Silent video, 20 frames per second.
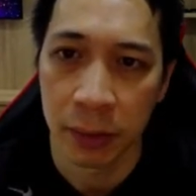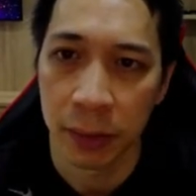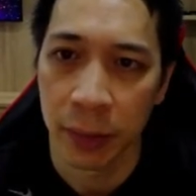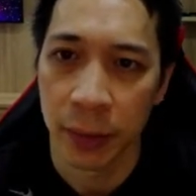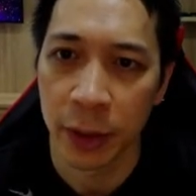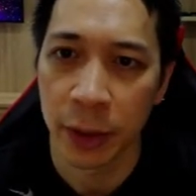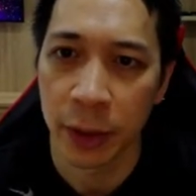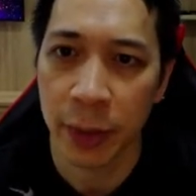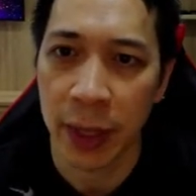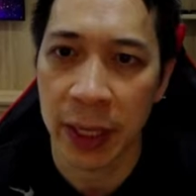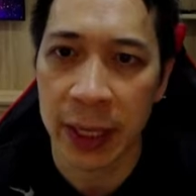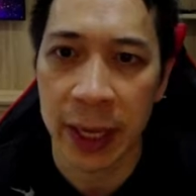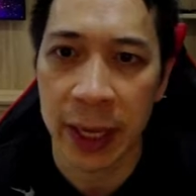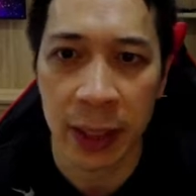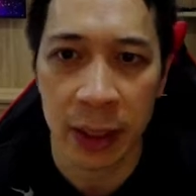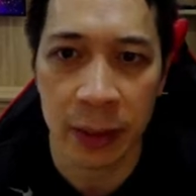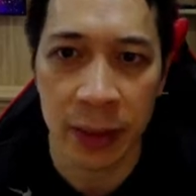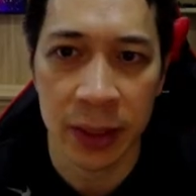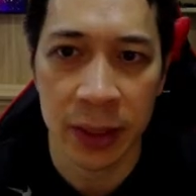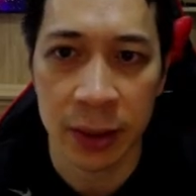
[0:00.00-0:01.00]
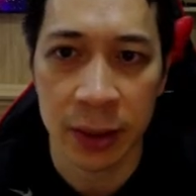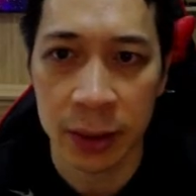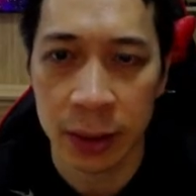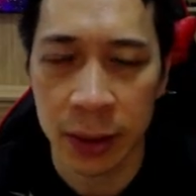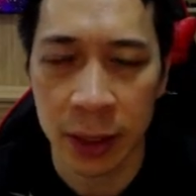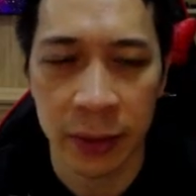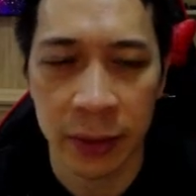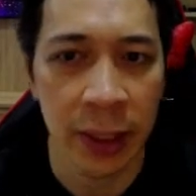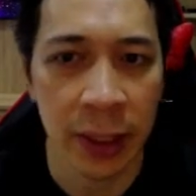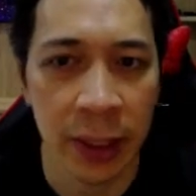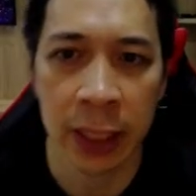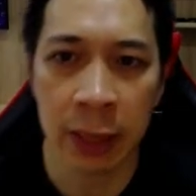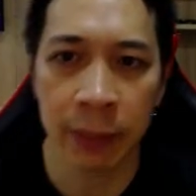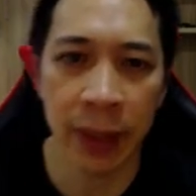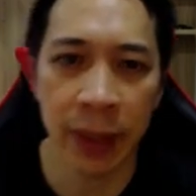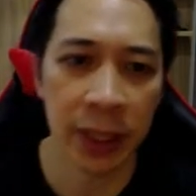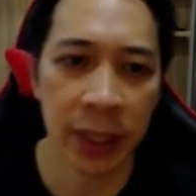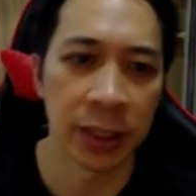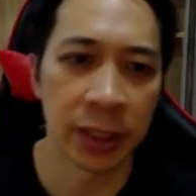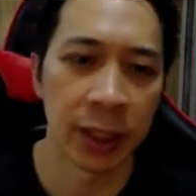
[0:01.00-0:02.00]
the main elements of a landing
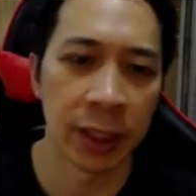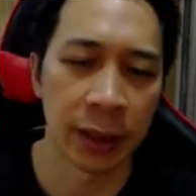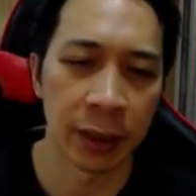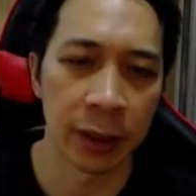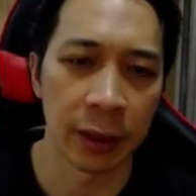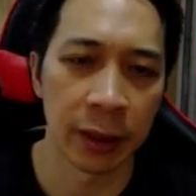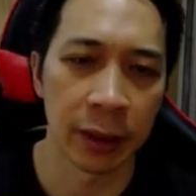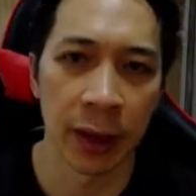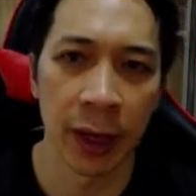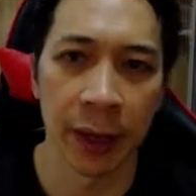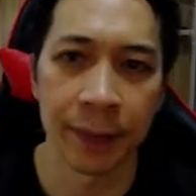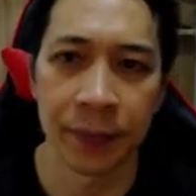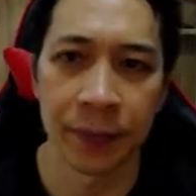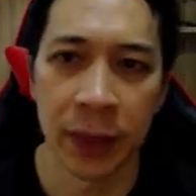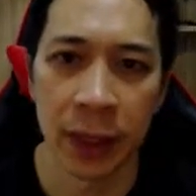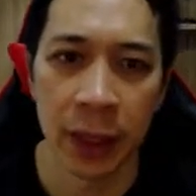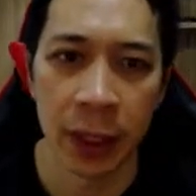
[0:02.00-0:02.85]
page here, right?